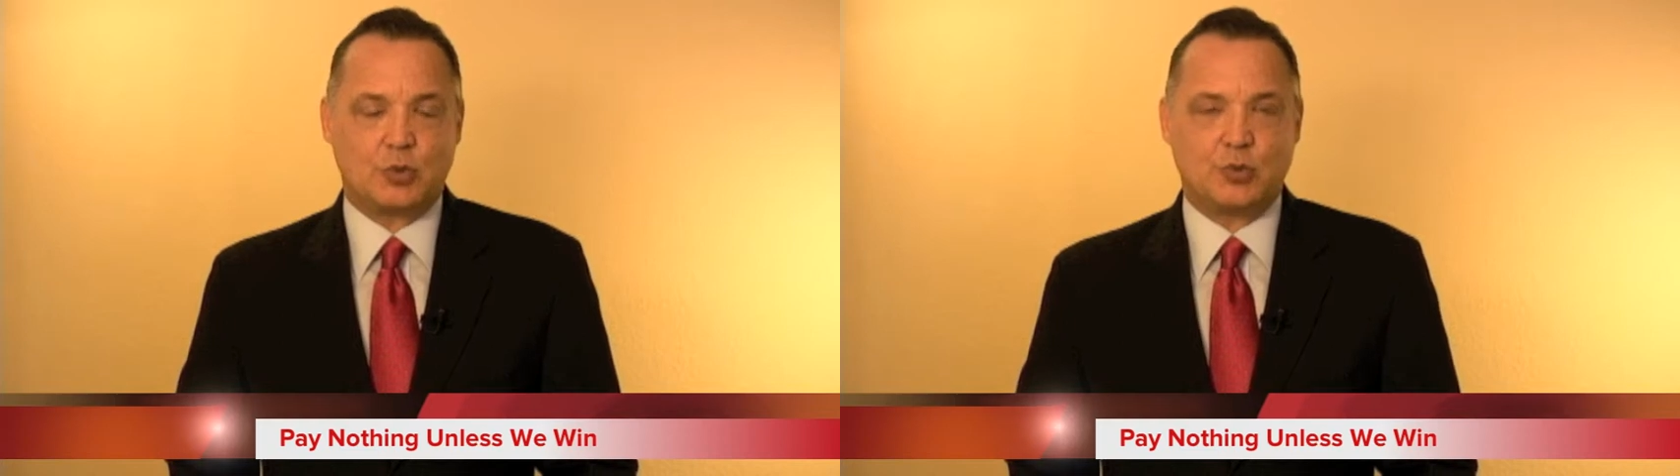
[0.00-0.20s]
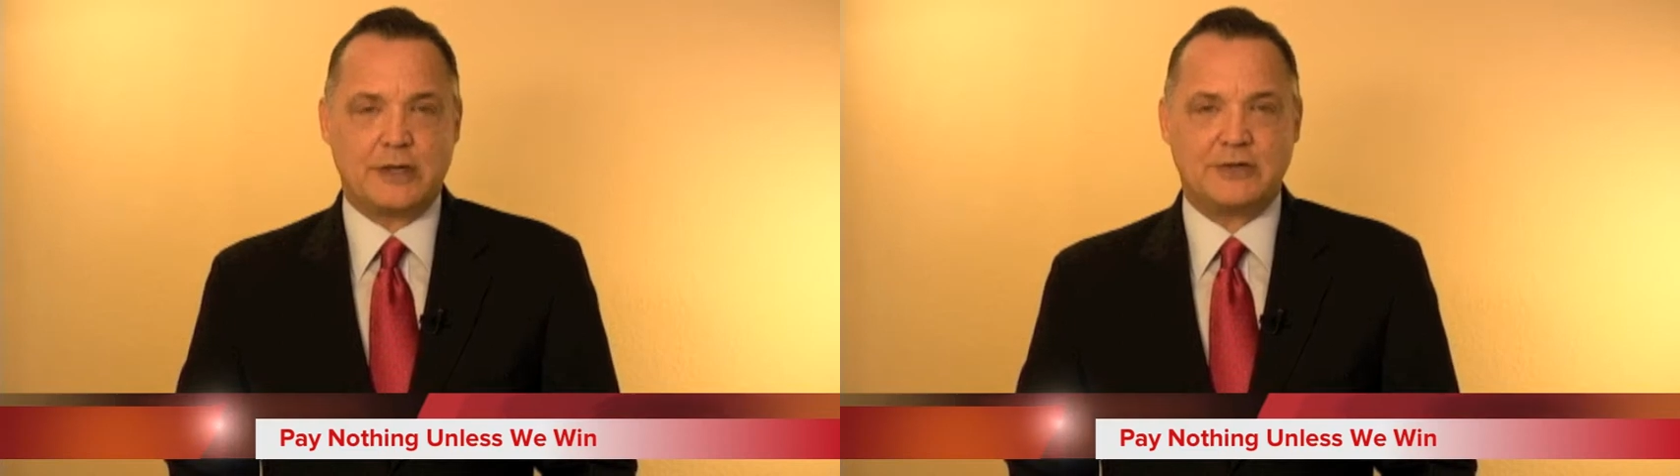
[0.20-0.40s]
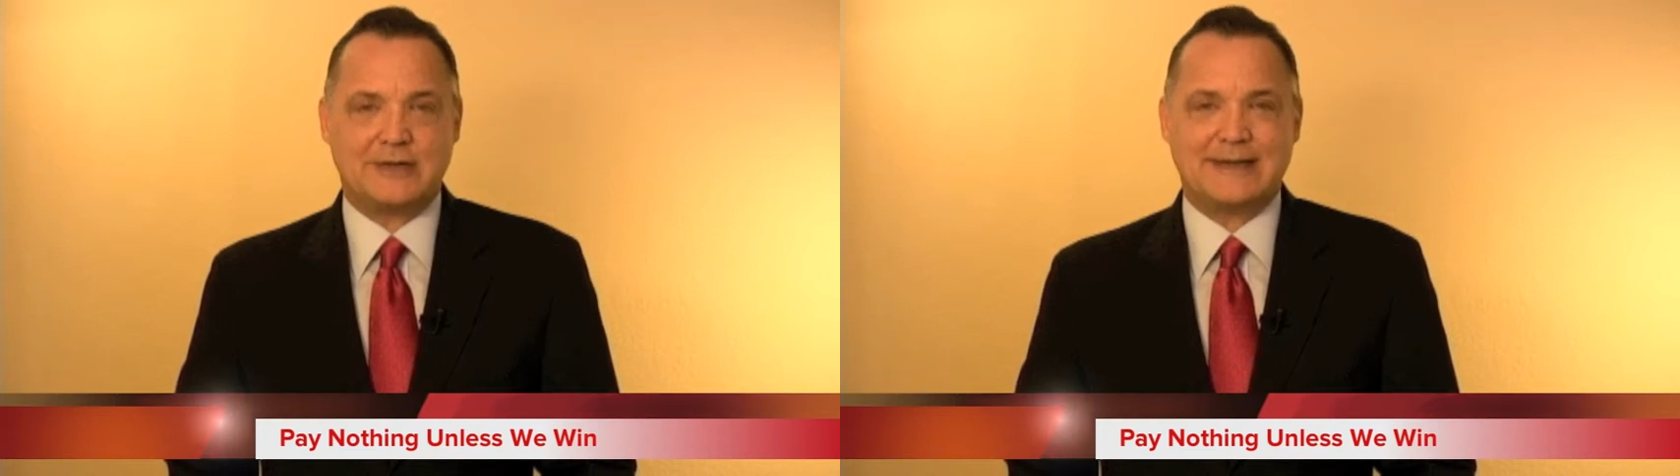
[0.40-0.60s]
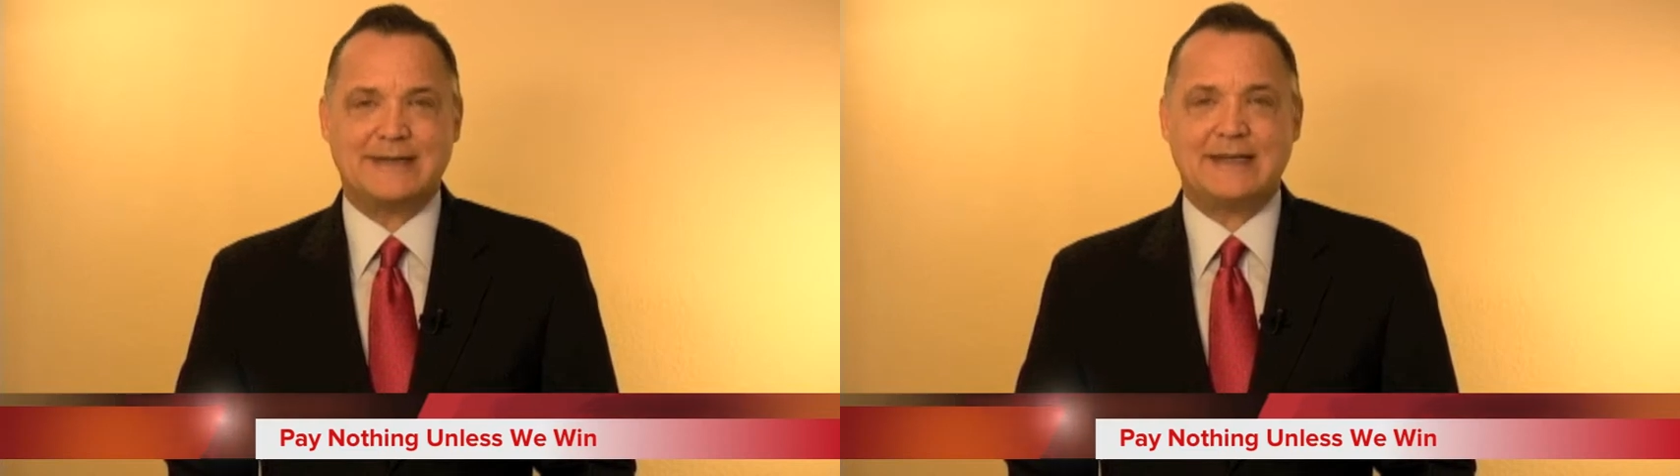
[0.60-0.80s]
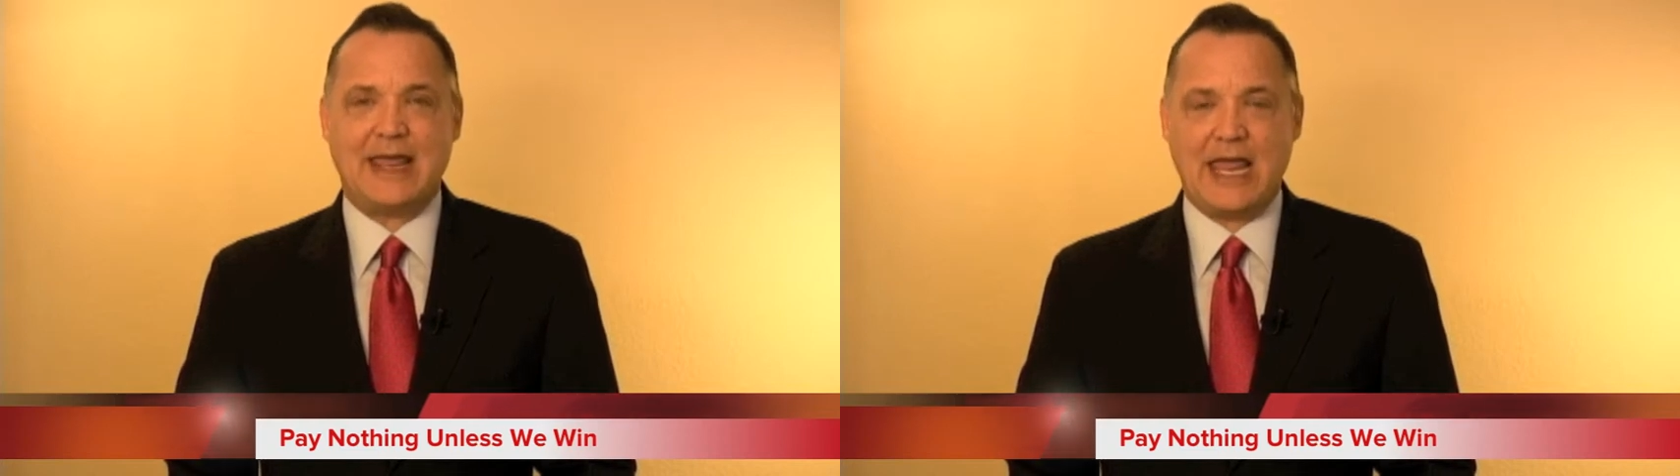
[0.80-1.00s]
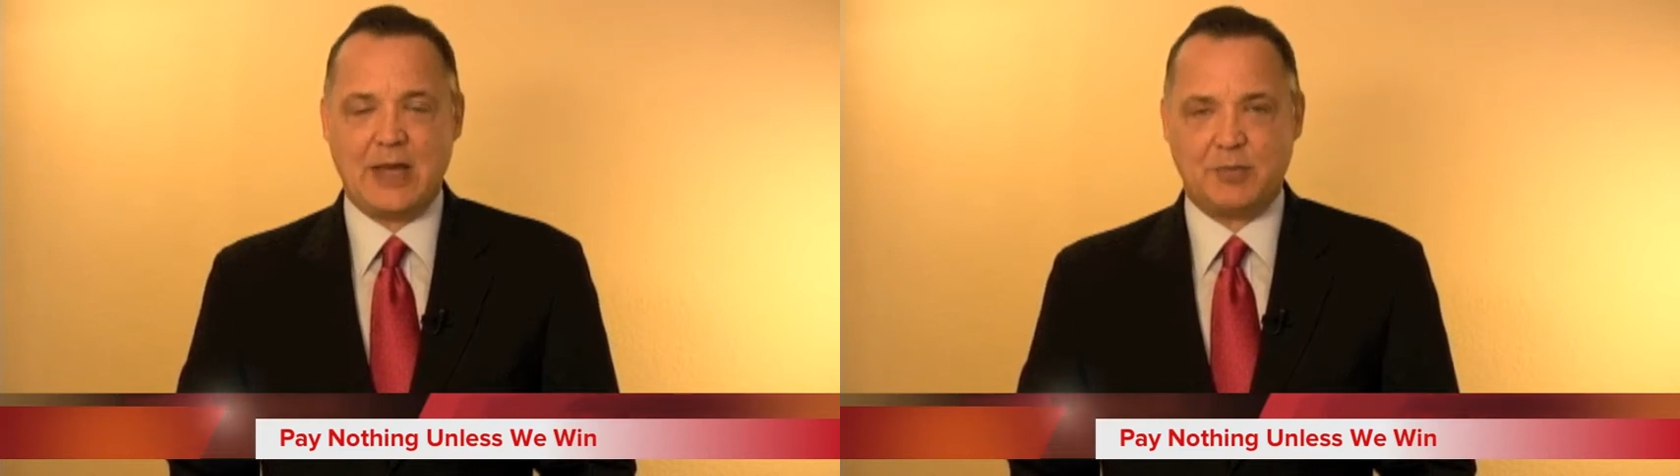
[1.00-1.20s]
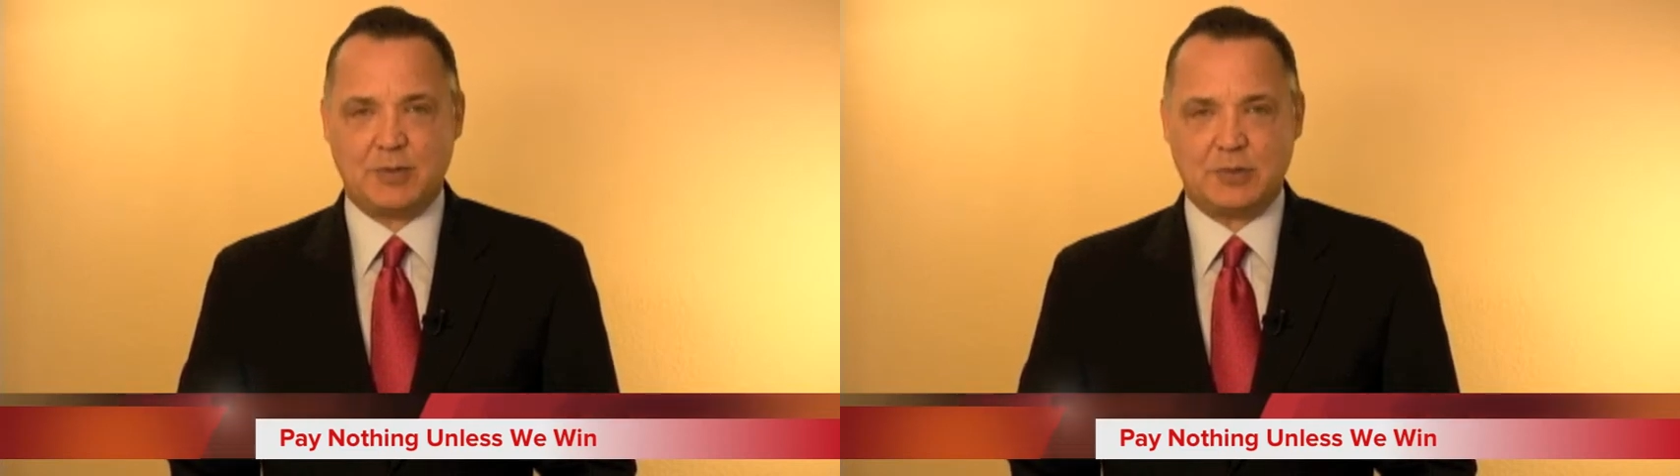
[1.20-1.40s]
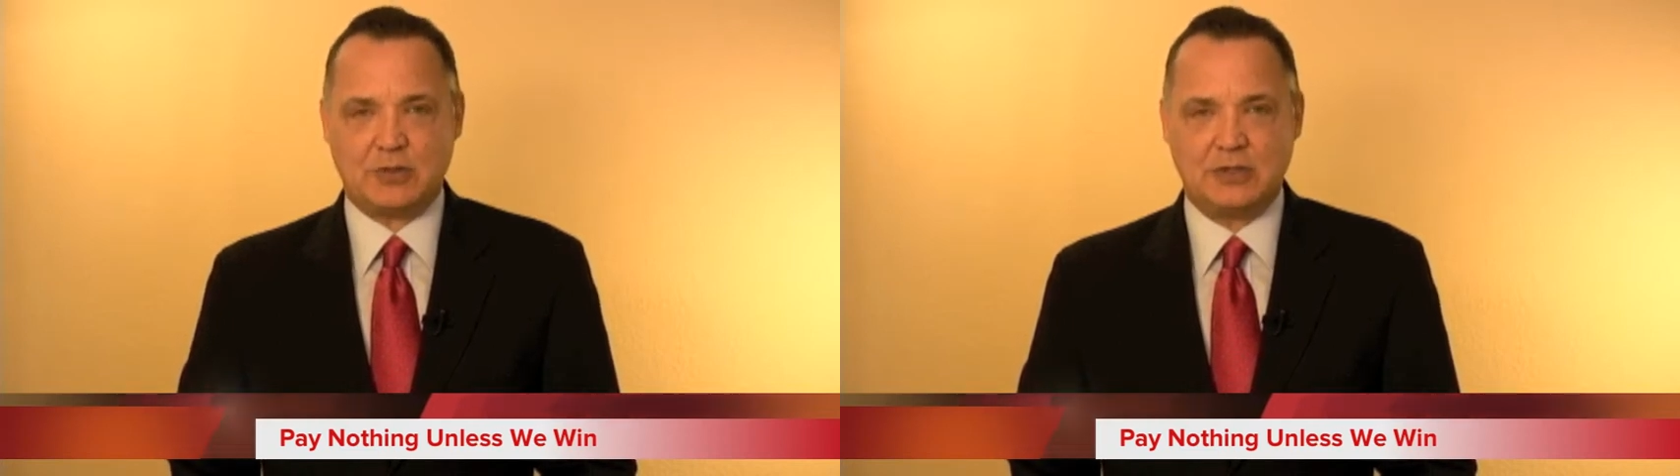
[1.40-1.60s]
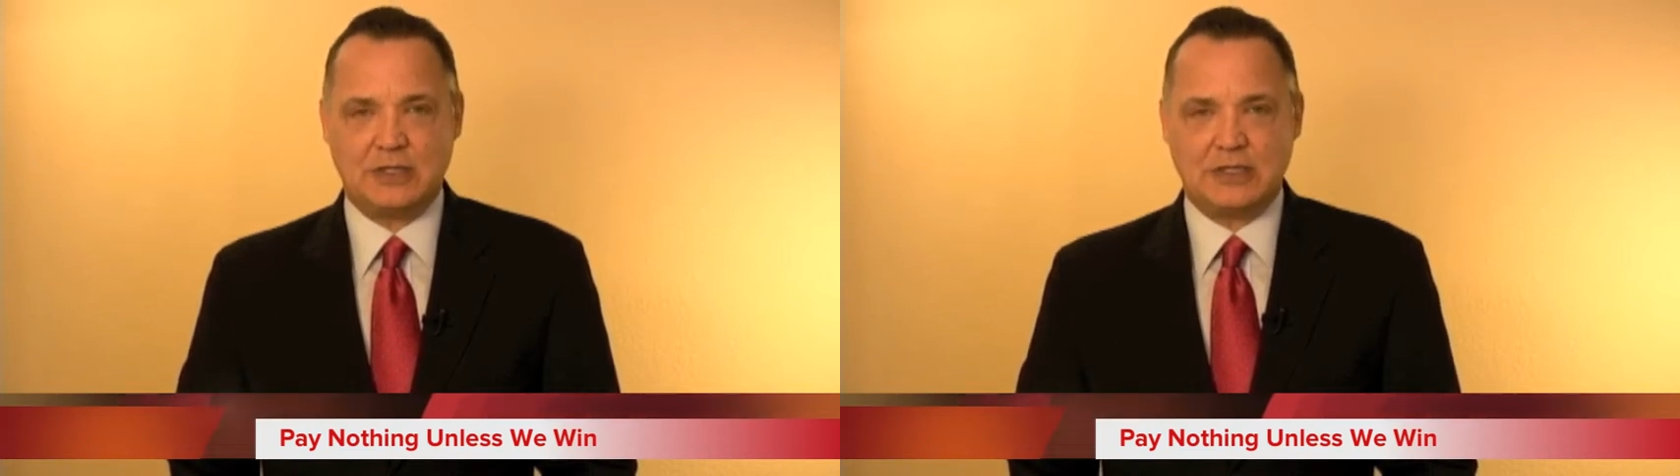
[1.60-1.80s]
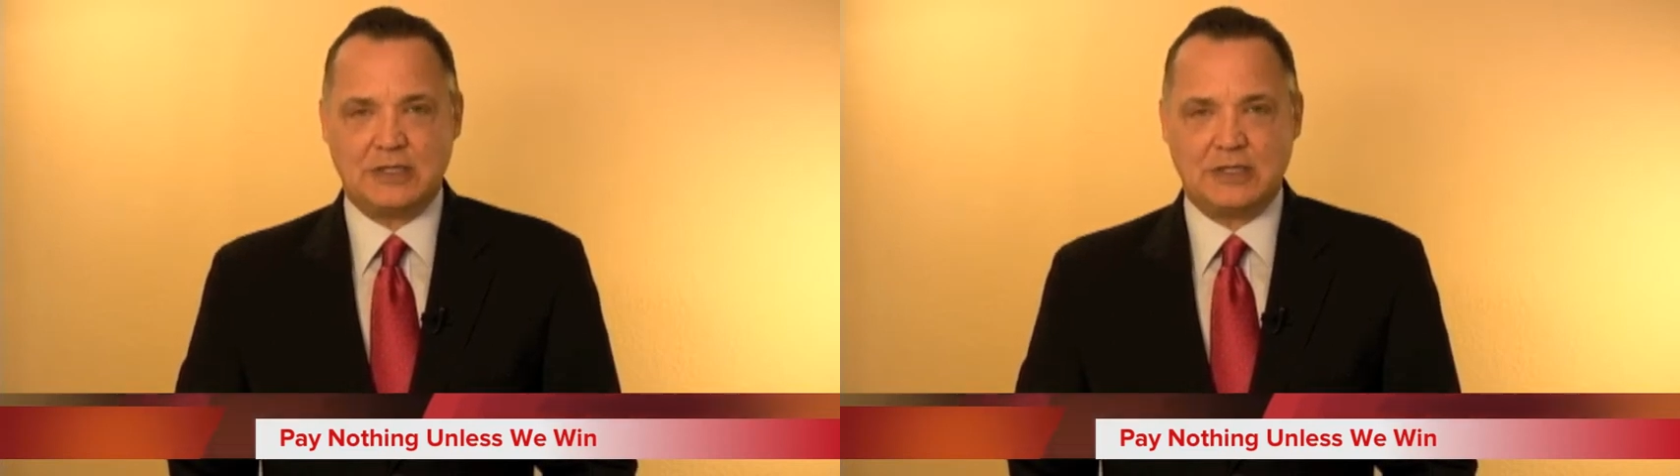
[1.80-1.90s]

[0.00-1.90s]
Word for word: were rendered uninhabitable